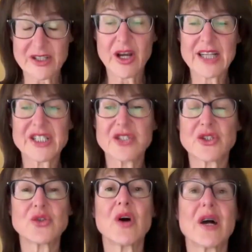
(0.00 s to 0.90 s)
I actually
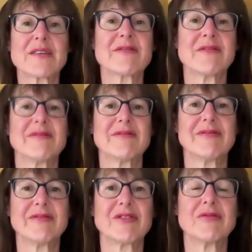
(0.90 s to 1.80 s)
do. I
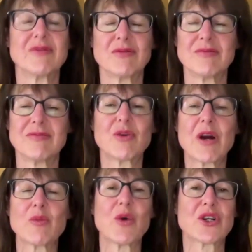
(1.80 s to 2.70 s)

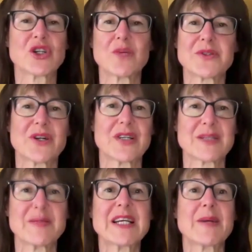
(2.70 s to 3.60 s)
run workshops. So I
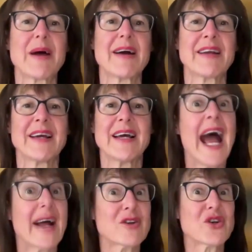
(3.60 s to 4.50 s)
speak about
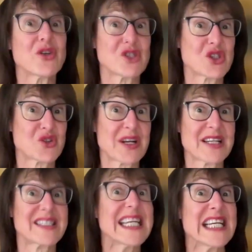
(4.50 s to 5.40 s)
how to turn
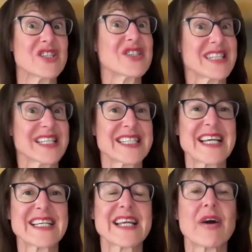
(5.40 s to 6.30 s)
stress into
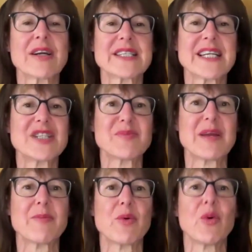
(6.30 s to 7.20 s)
success. And I teach
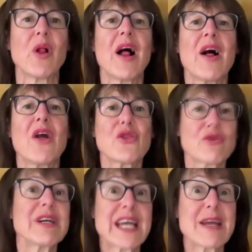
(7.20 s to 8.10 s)
people
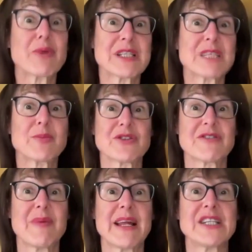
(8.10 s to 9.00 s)
three key principles
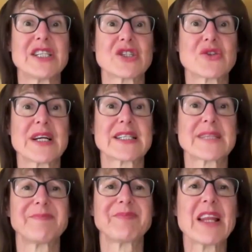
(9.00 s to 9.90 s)
of managing stress.